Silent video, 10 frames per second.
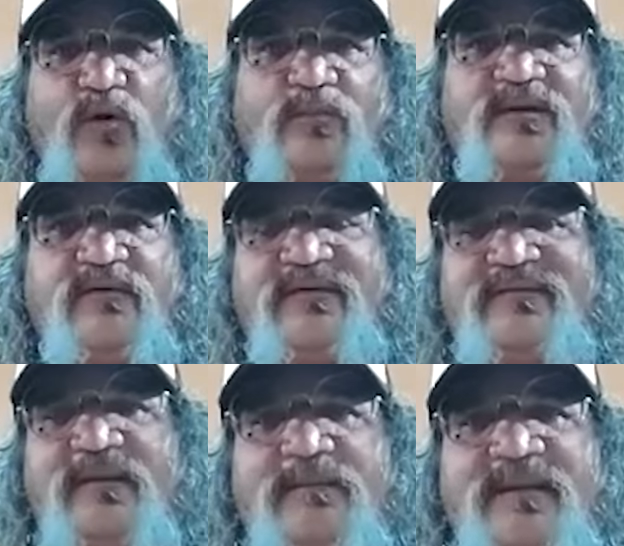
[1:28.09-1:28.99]
probably one
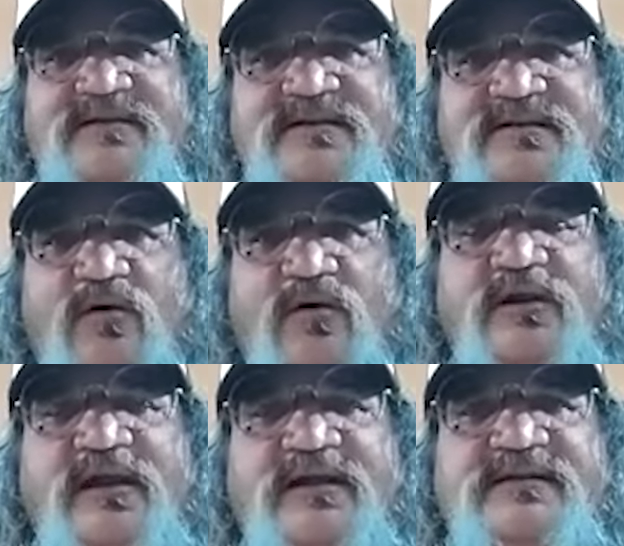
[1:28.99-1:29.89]
of the best
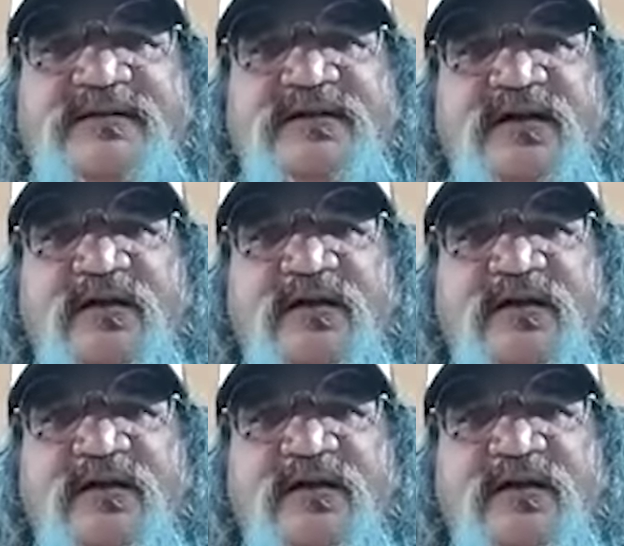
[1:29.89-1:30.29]
organized